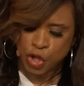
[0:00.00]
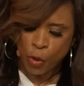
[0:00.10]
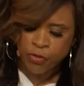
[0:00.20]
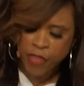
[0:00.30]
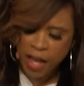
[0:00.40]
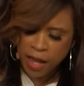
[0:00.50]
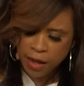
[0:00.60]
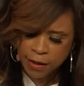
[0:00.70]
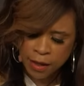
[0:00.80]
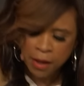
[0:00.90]
So
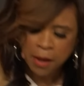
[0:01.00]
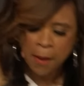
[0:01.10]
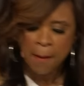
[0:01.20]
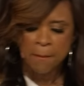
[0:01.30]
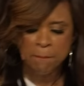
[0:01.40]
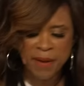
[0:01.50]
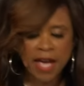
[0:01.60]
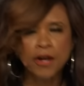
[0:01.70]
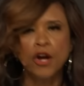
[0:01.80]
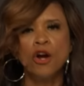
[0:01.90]
think
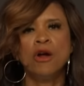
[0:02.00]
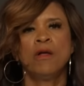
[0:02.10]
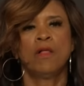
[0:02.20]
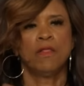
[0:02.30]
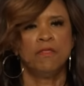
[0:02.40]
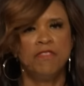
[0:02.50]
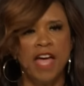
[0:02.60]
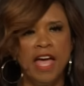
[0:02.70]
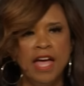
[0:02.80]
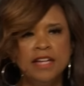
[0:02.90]
bigger
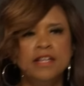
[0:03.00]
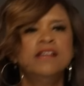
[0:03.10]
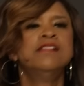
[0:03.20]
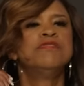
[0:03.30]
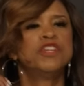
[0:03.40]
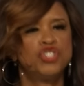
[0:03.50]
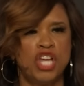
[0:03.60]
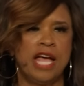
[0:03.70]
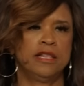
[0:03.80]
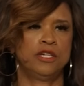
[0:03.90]
than the
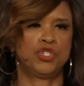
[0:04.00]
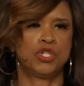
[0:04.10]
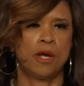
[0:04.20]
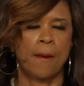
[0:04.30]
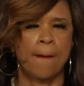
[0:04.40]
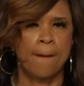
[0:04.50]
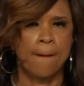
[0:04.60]
challenge.